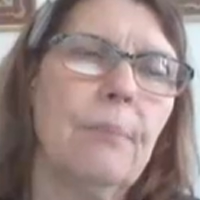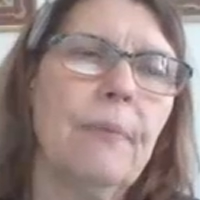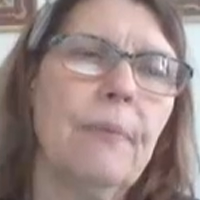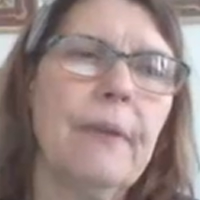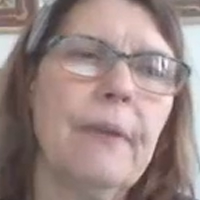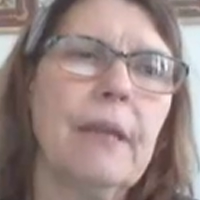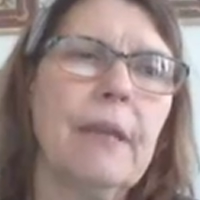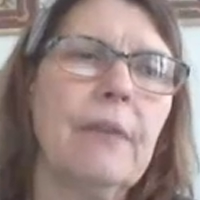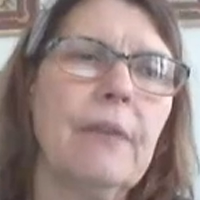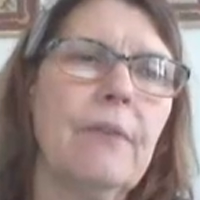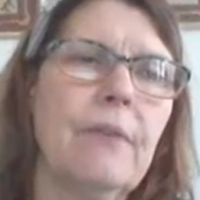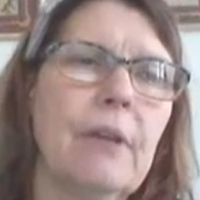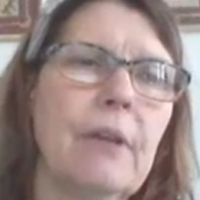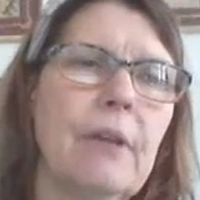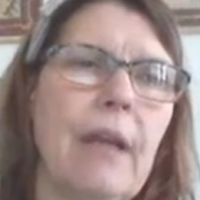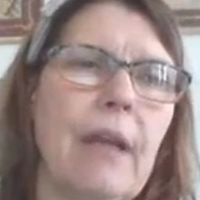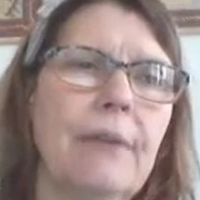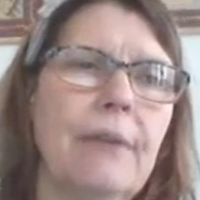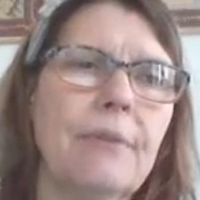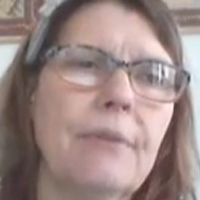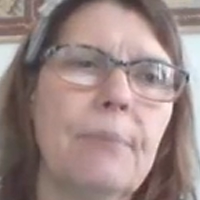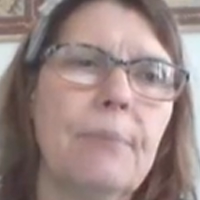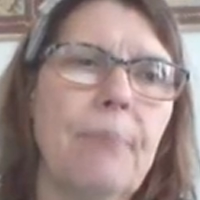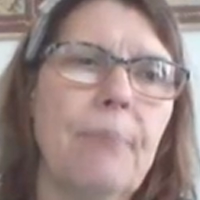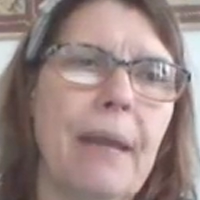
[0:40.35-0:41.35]
Think of it
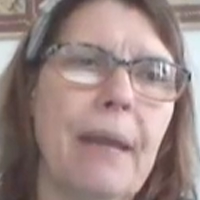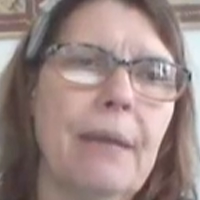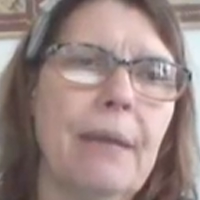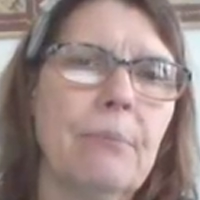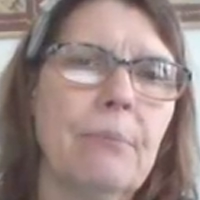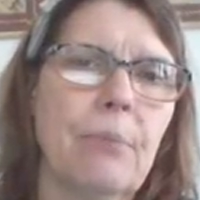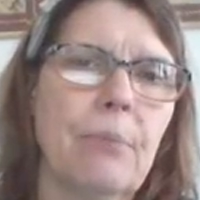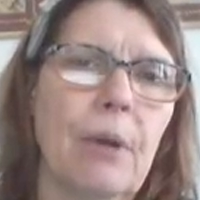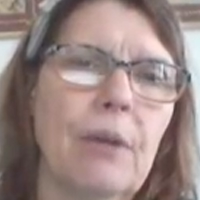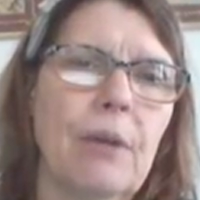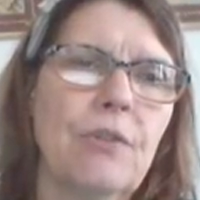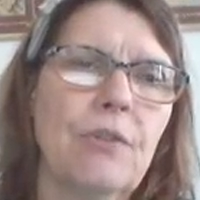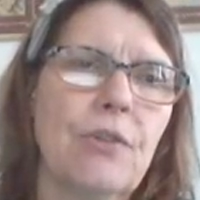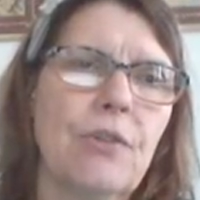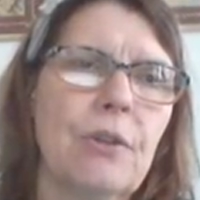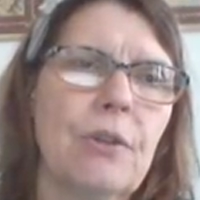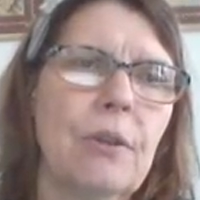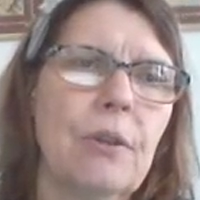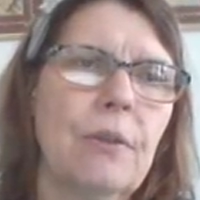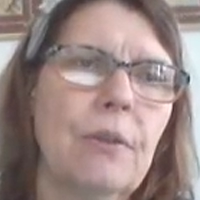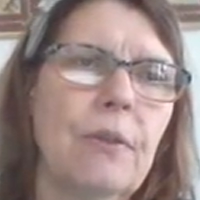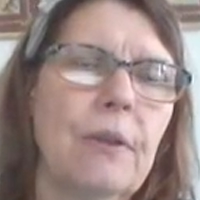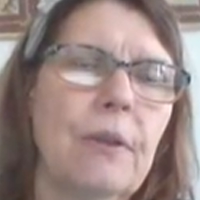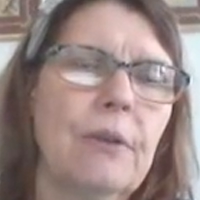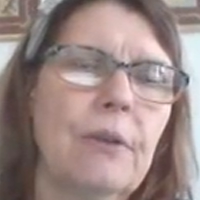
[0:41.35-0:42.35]
as a paintbrush.
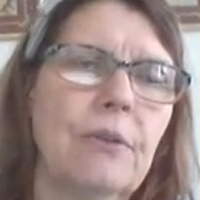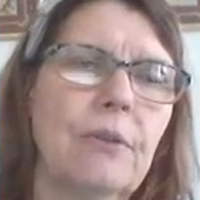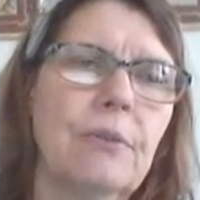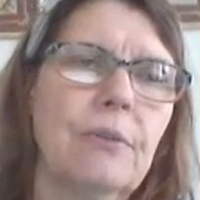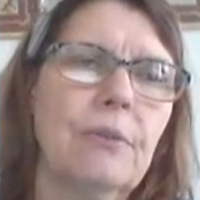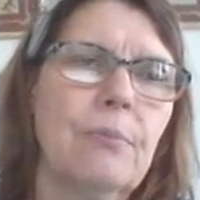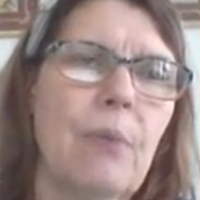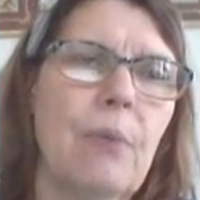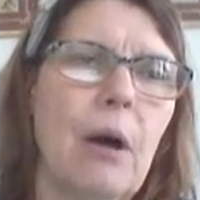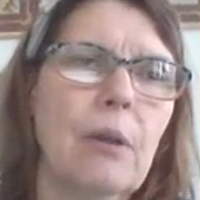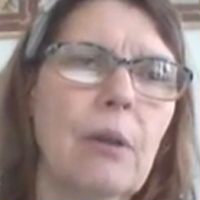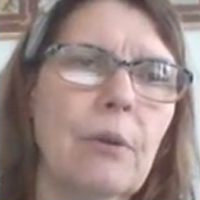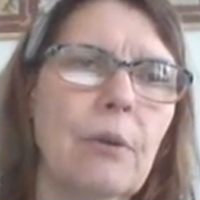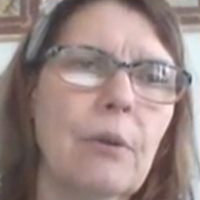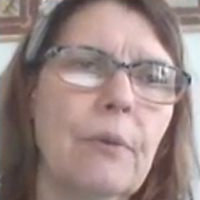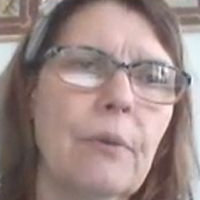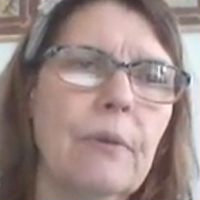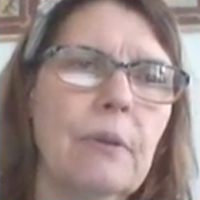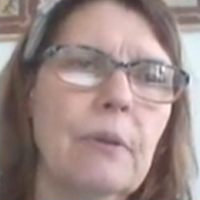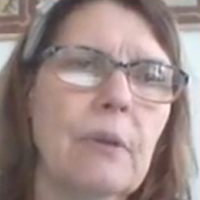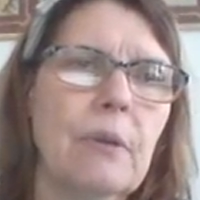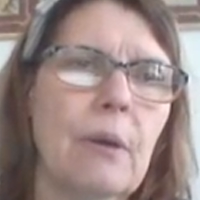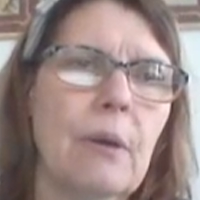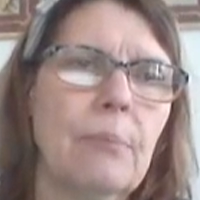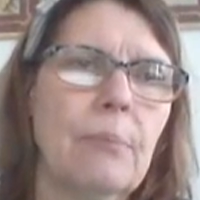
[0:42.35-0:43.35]
The smaller
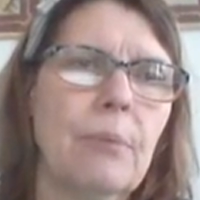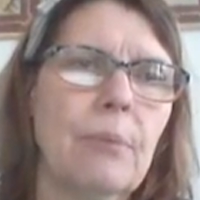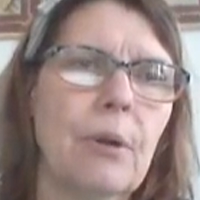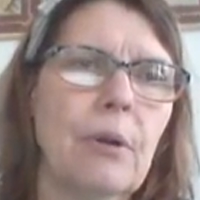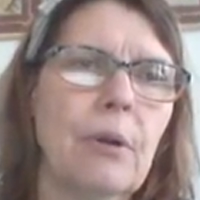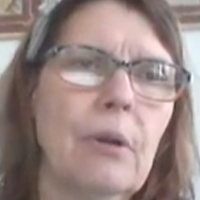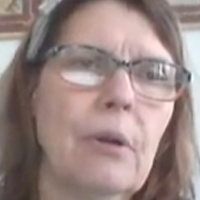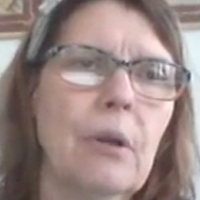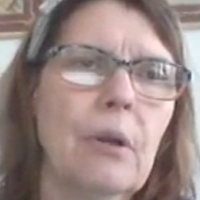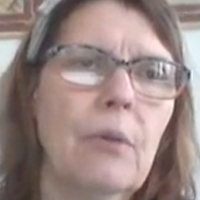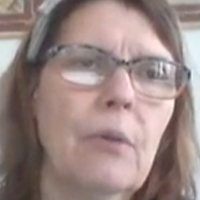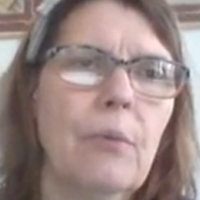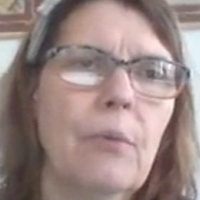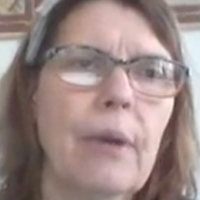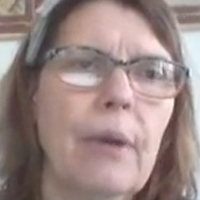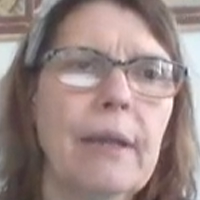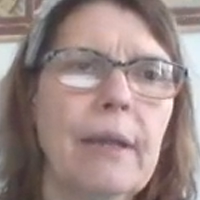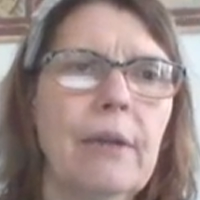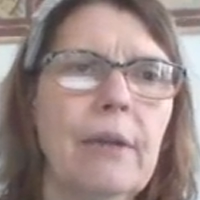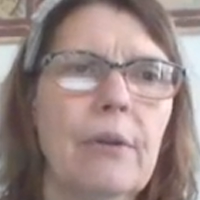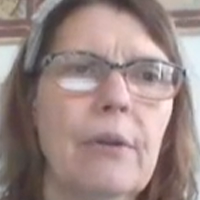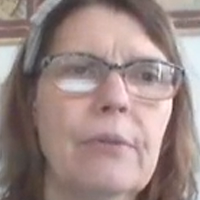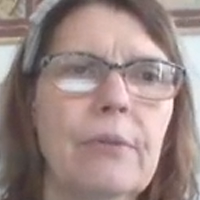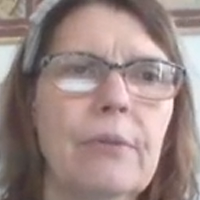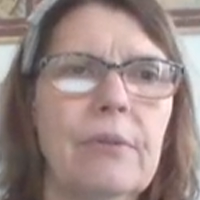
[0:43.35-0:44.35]
the number, right
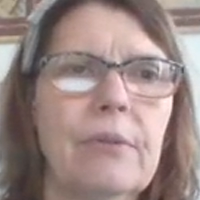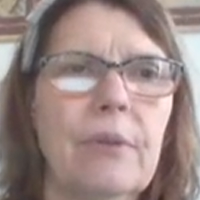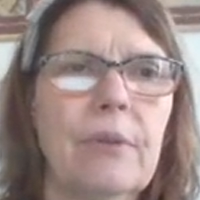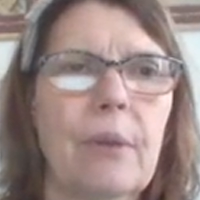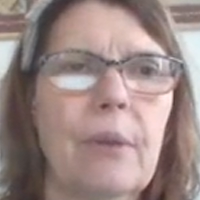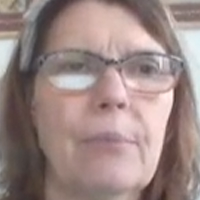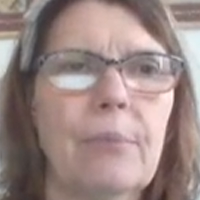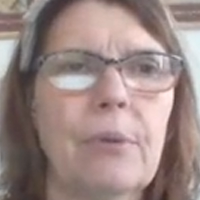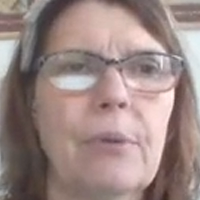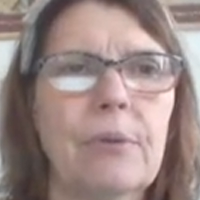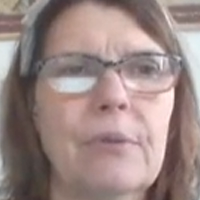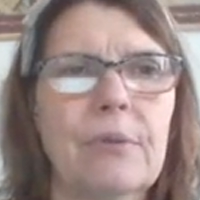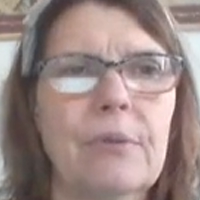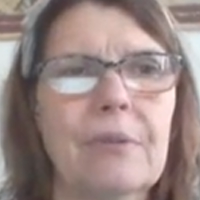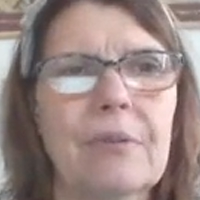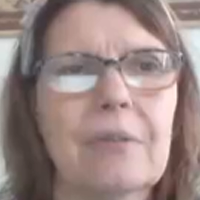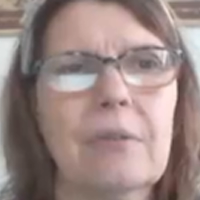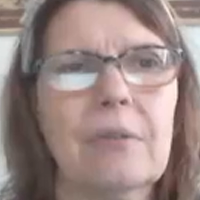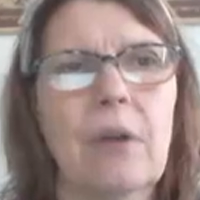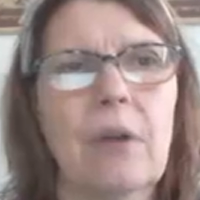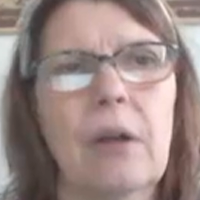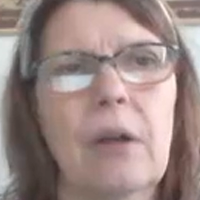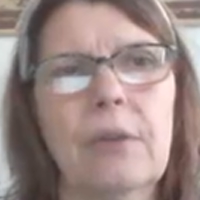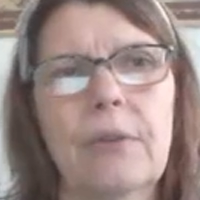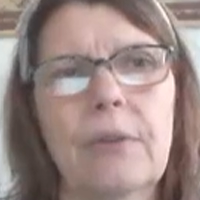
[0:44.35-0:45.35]
here is the numbers, it's
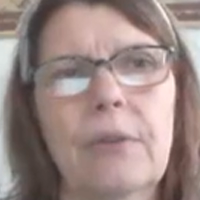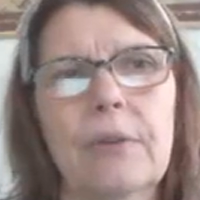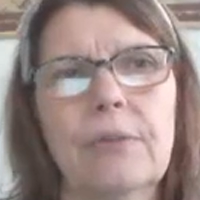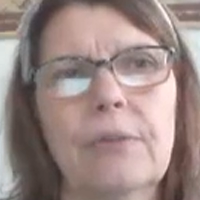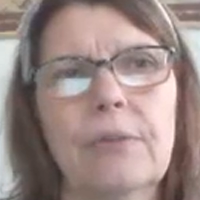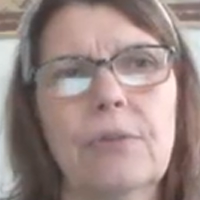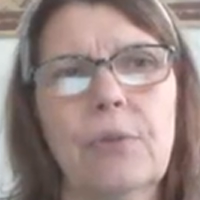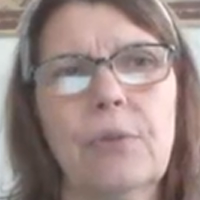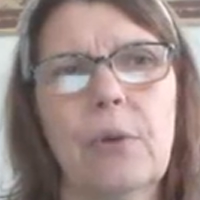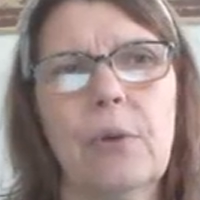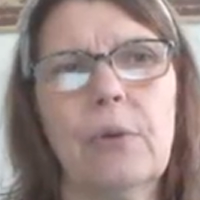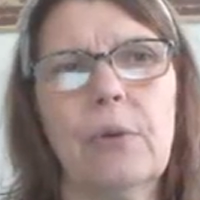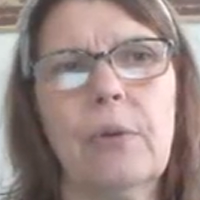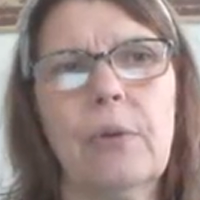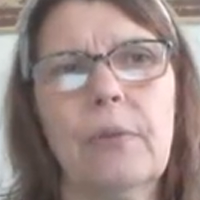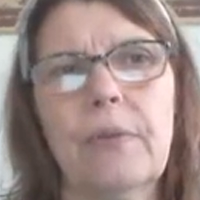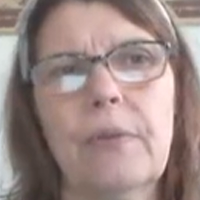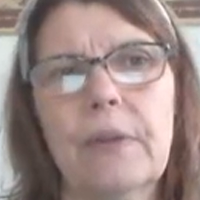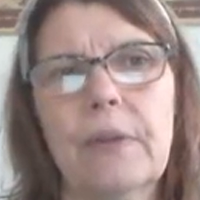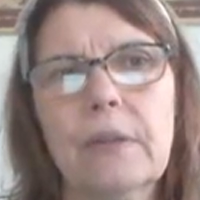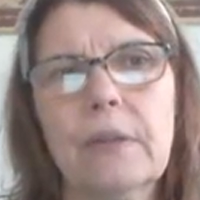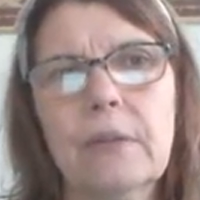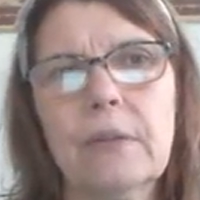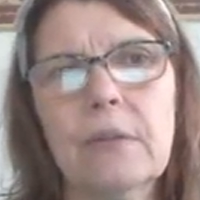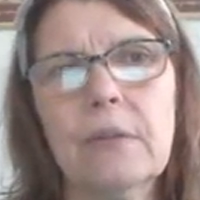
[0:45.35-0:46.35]
called the stroke
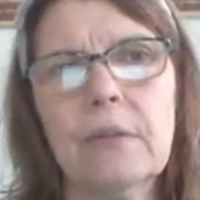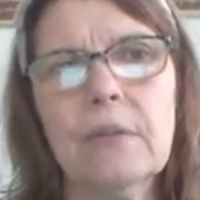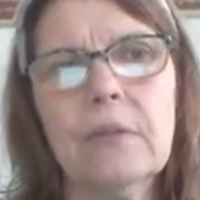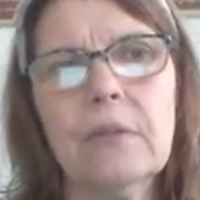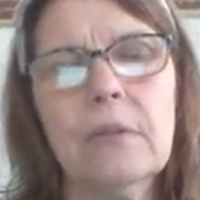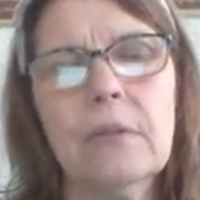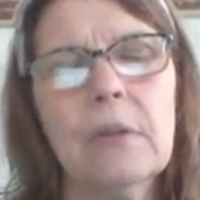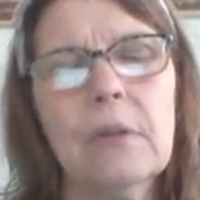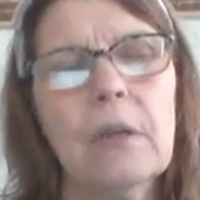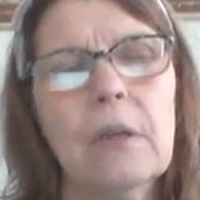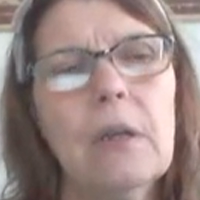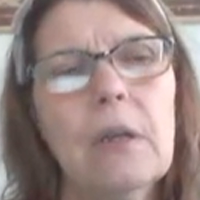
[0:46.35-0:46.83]
thickness.